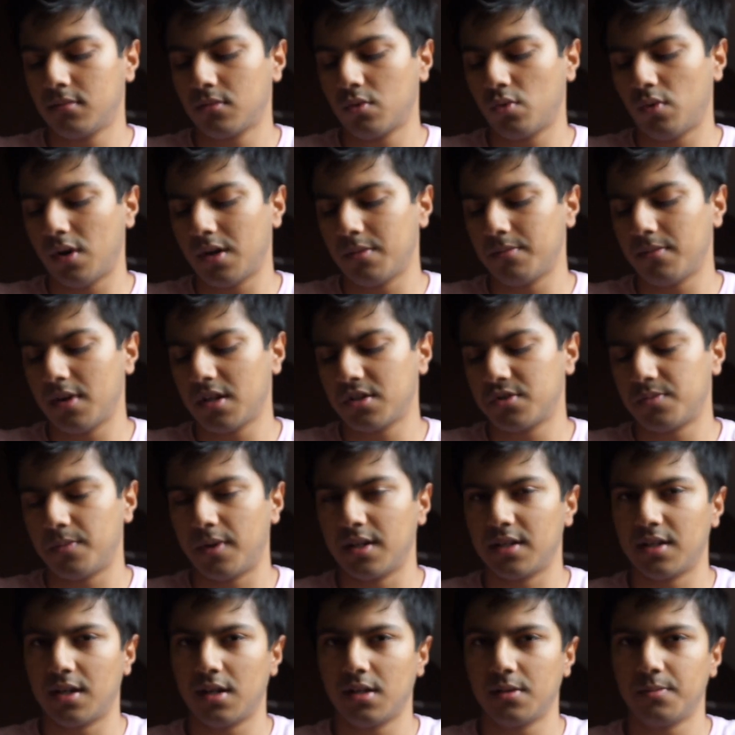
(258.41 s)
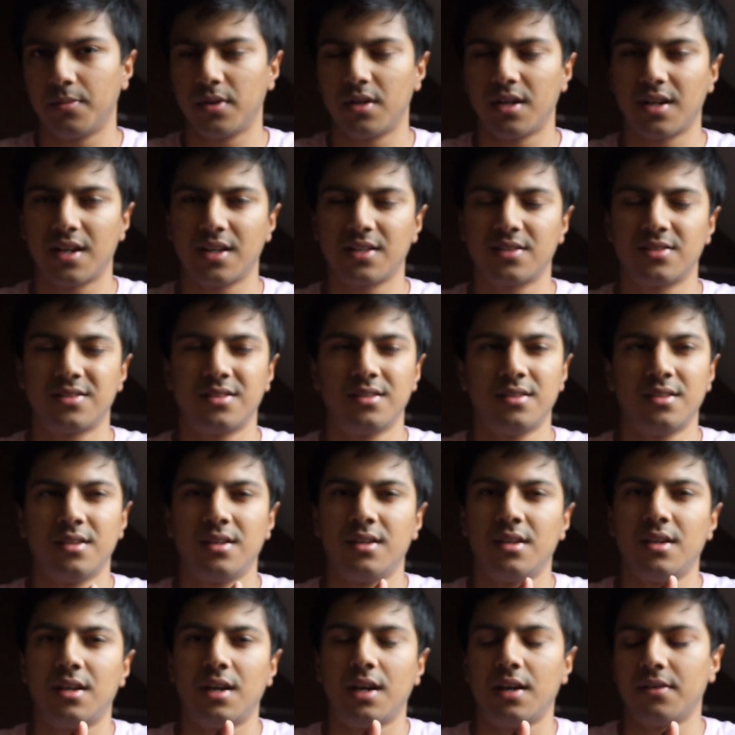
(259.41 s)
quite match my dial, but I guess
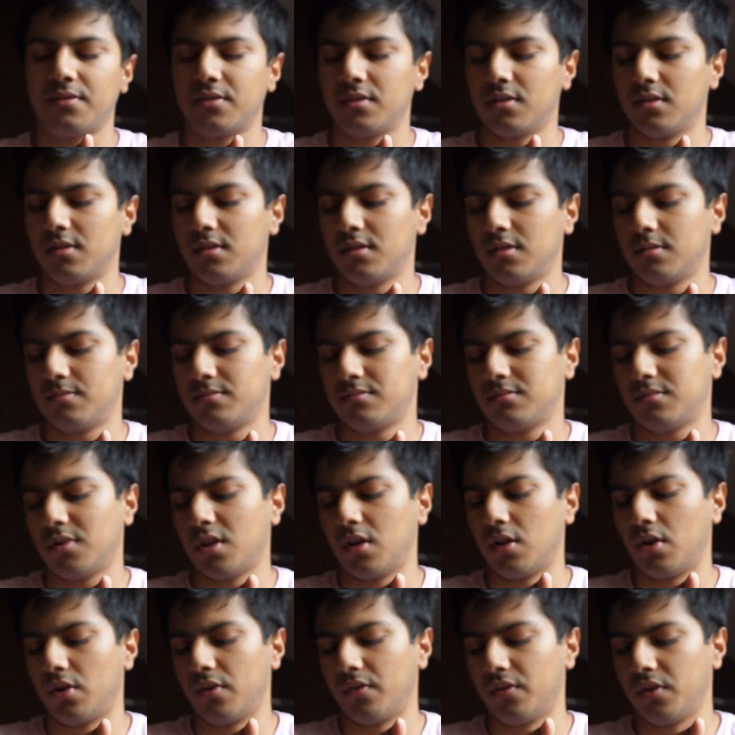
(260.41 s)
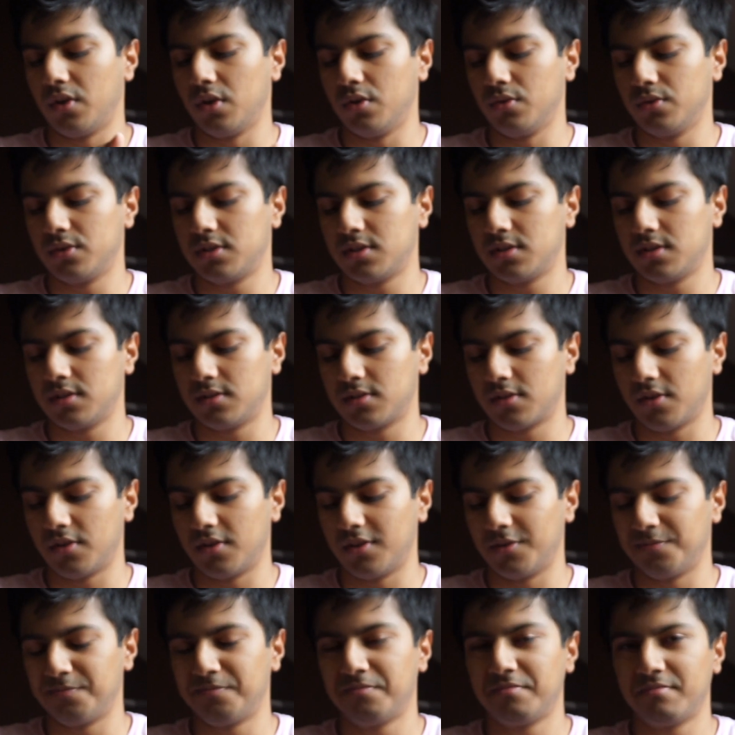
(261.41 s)
after a lot of use it's
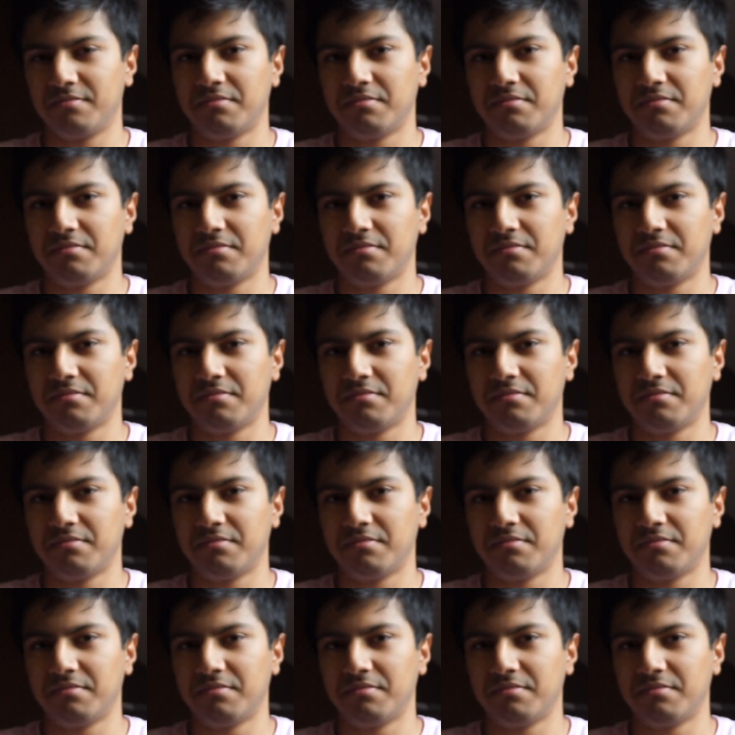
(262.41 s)
gonna